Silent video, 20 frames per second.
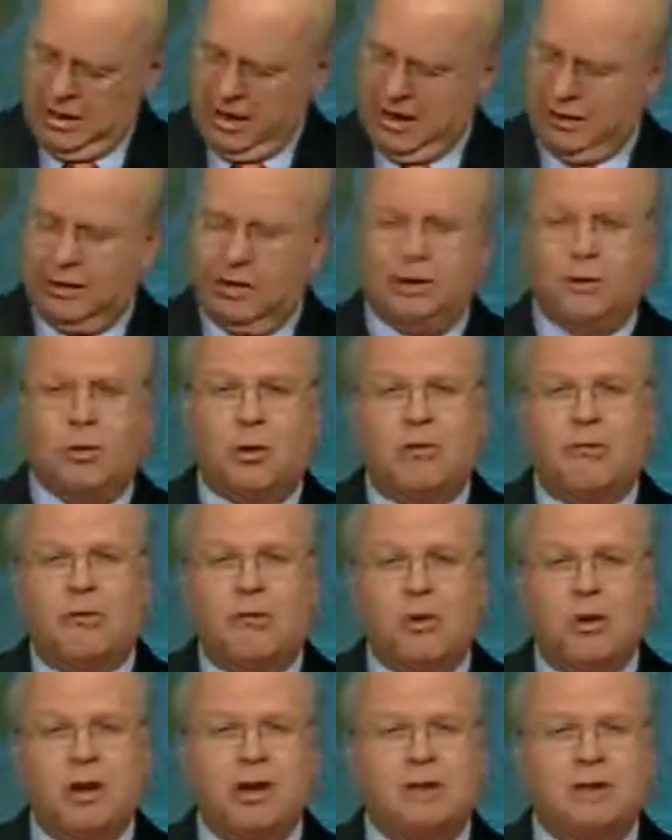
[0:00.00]
And then there were
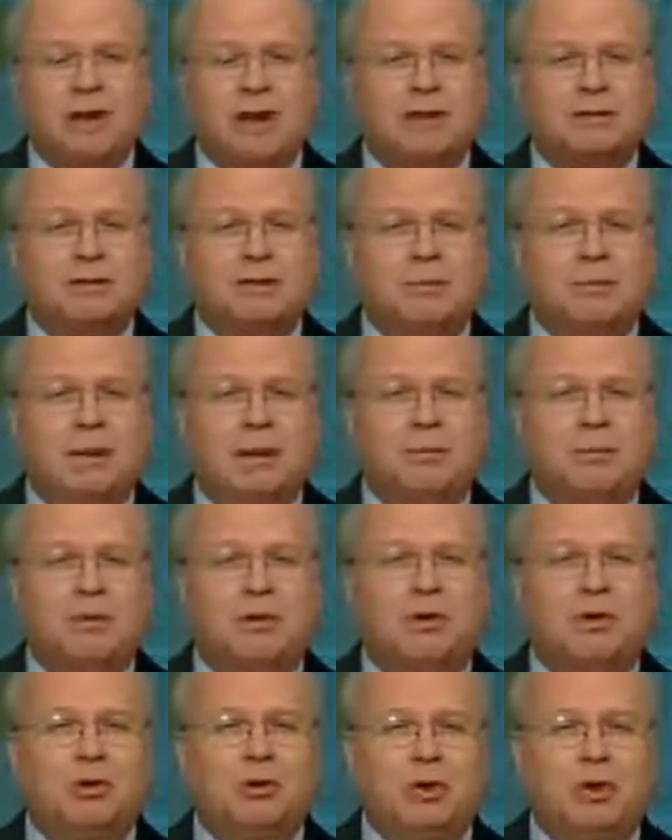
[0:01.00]
40,000
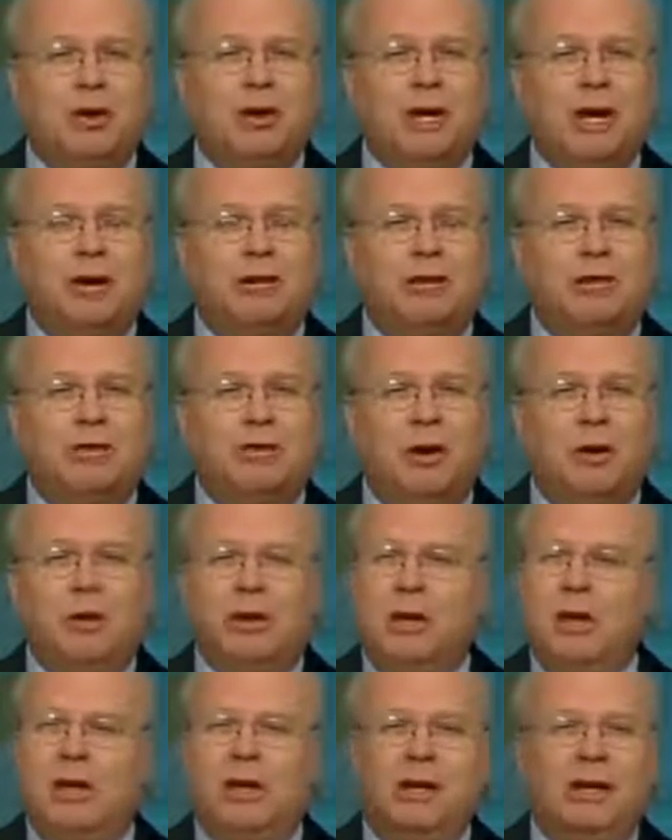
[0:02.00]
people who turned out to
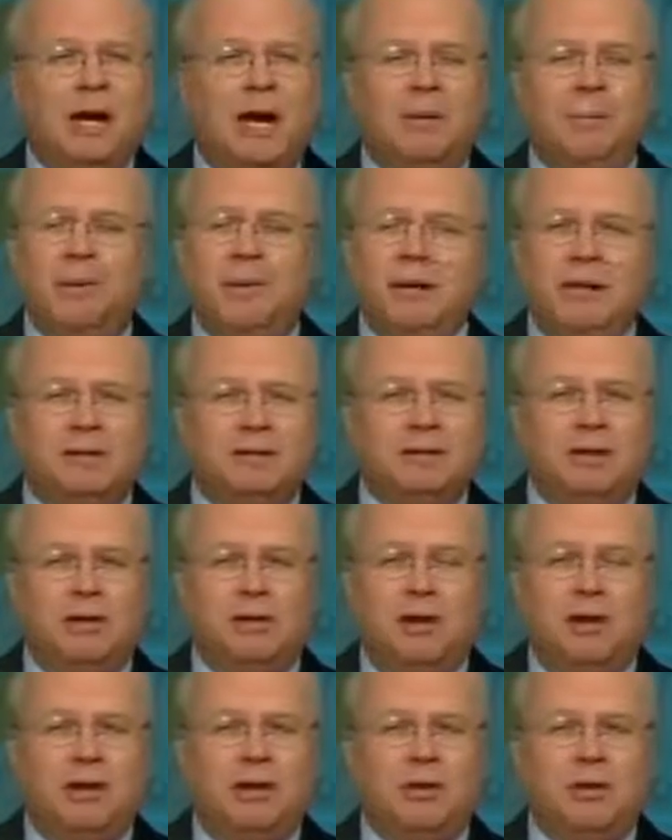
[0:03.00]
vote not because they
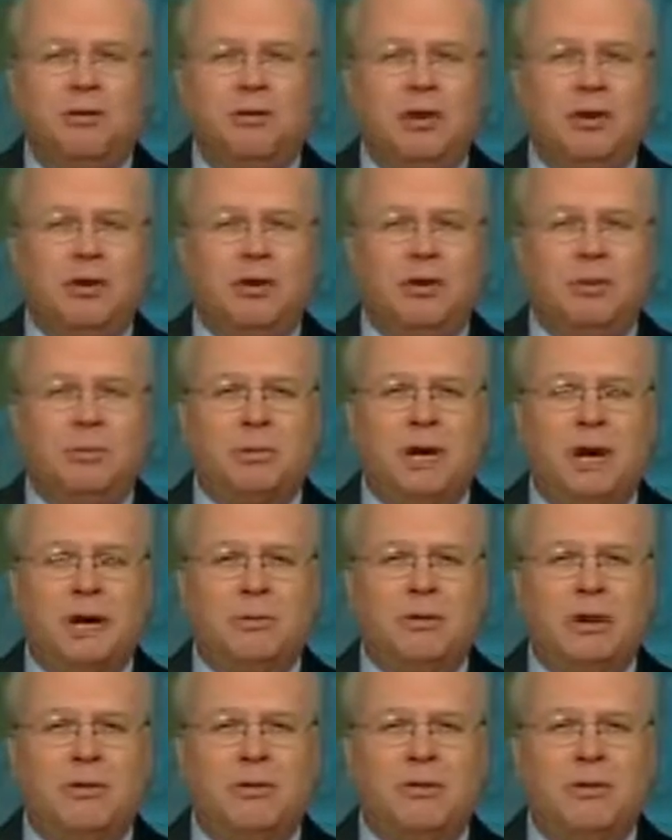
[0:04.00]
wanted to vote in the
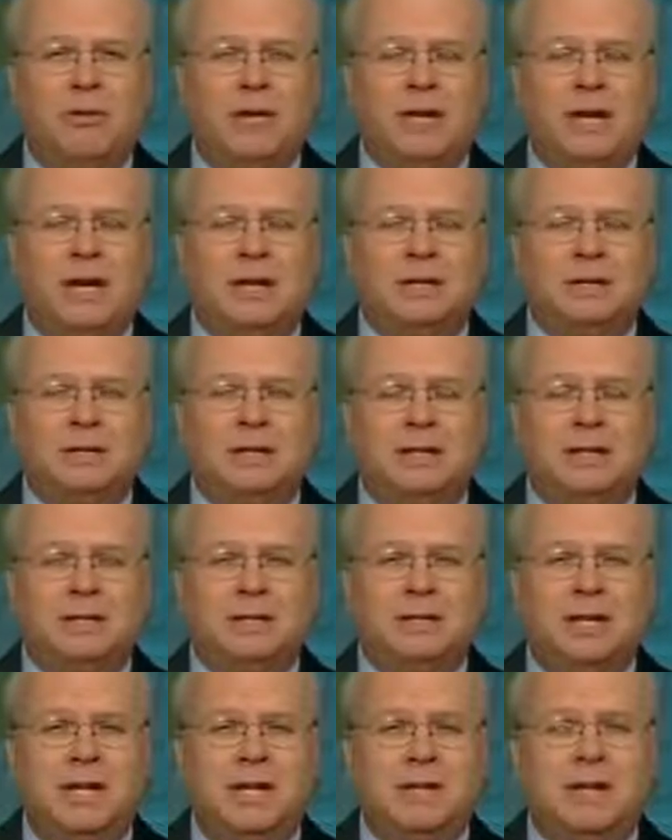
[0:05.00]
primary for the United
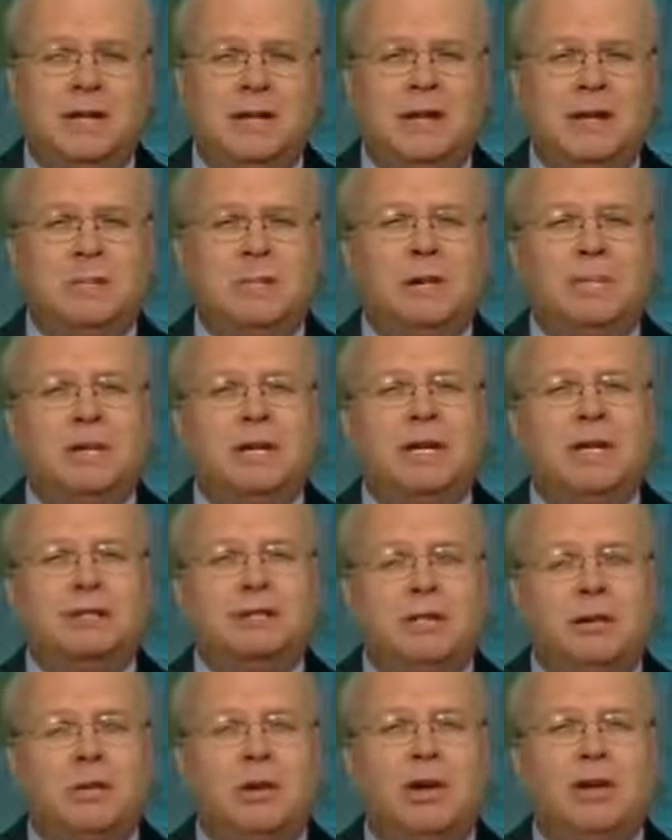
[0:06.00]
States Senate, but
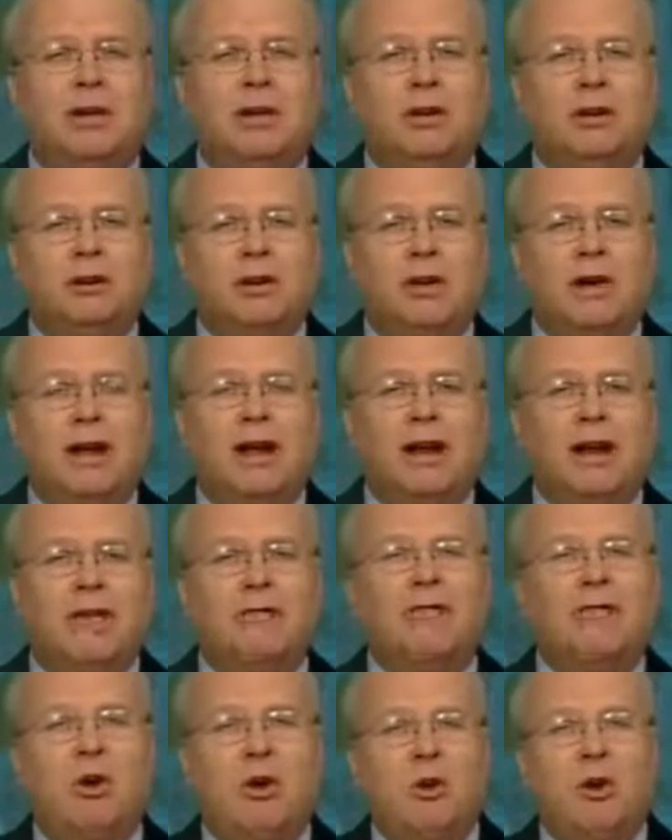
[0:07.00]
because they wanted to turn out
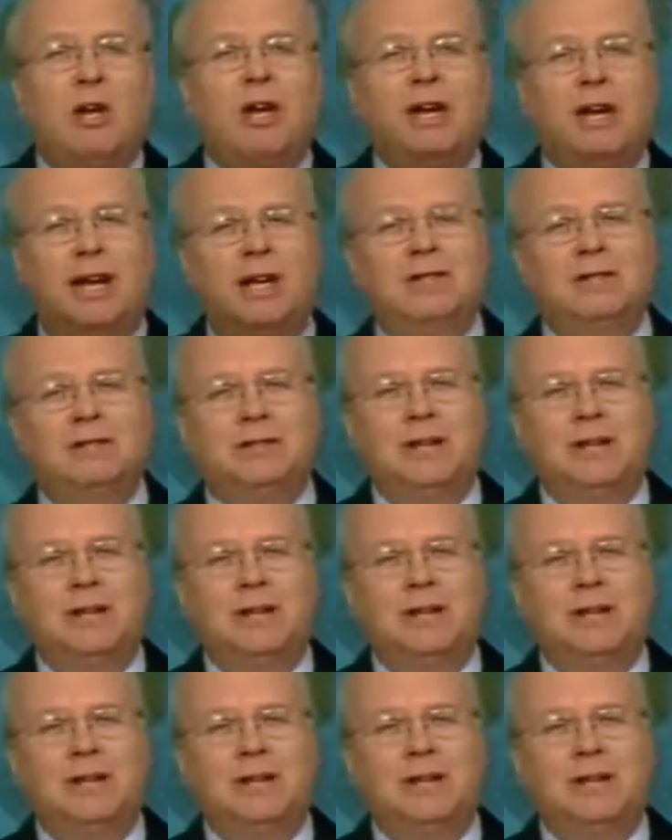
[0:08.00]
and vote against